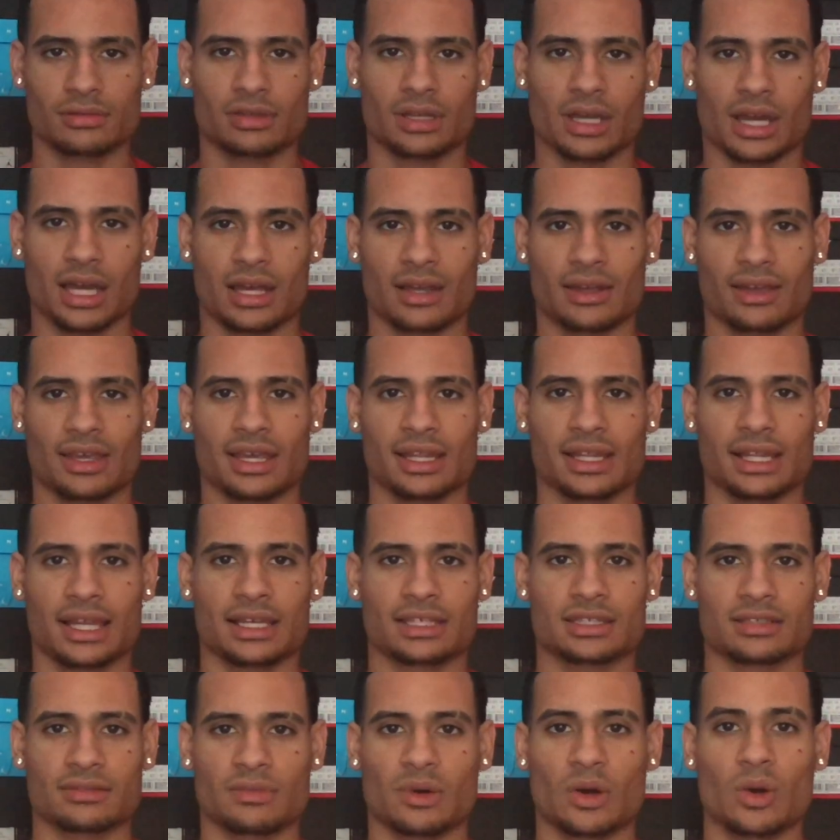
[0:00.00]
Kind of get
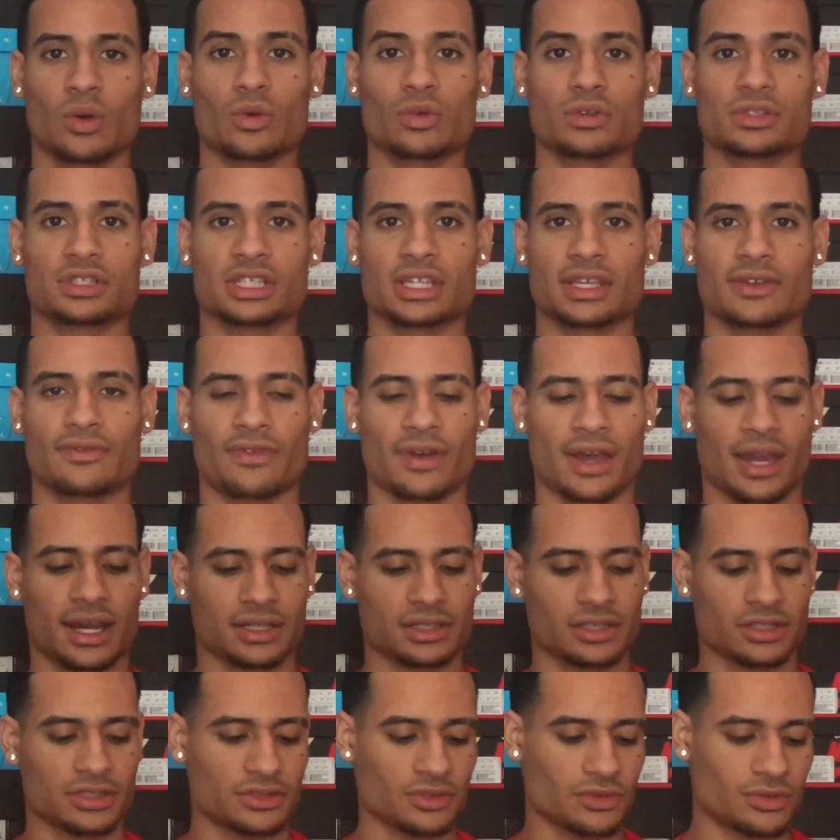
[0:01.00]
like some OG
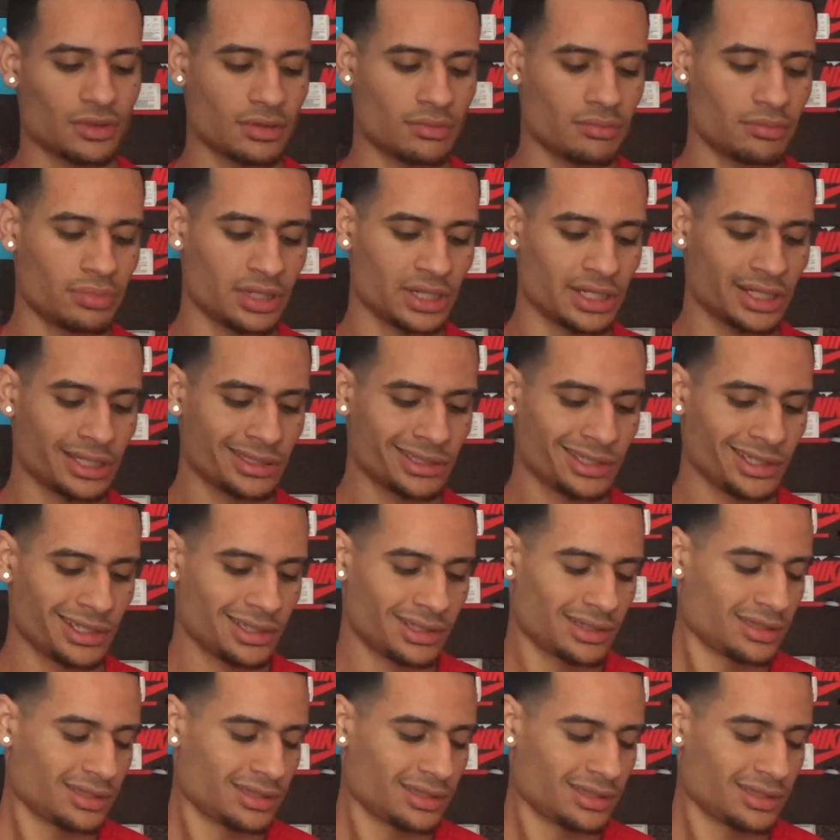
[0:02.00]
factor to it, but